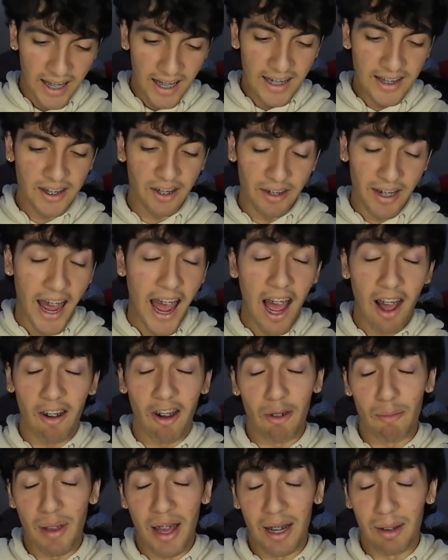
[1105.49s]
And so now
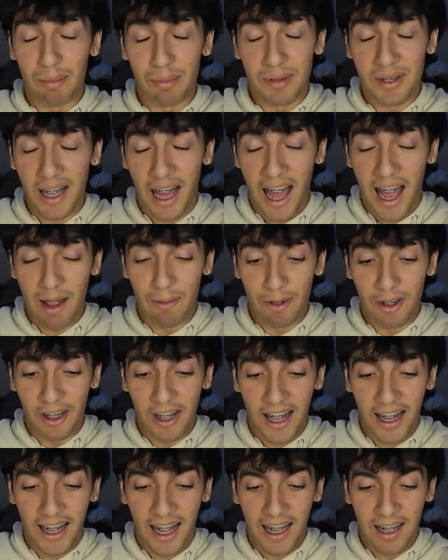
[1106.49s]
I'm at a time where
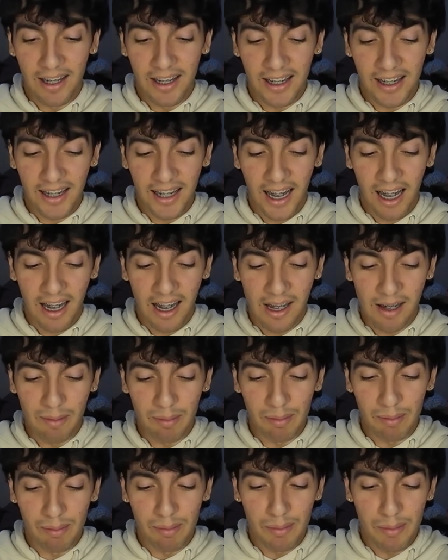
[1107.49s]
like
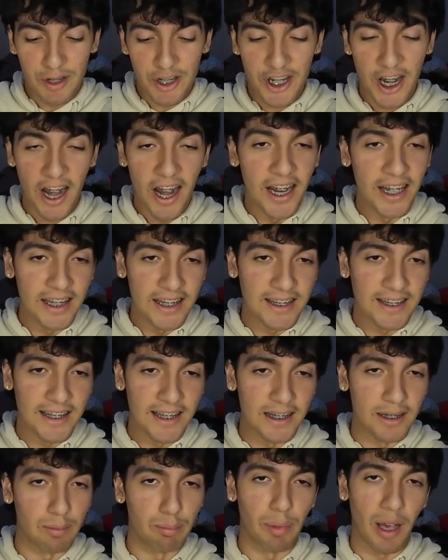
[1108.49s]
I'm sharing these
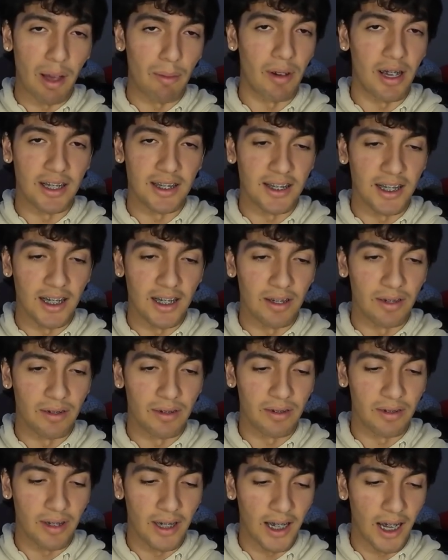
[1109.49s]
things by
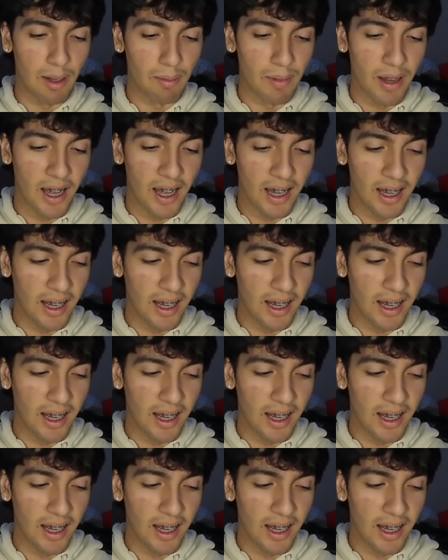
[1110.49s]
myself. Like I'm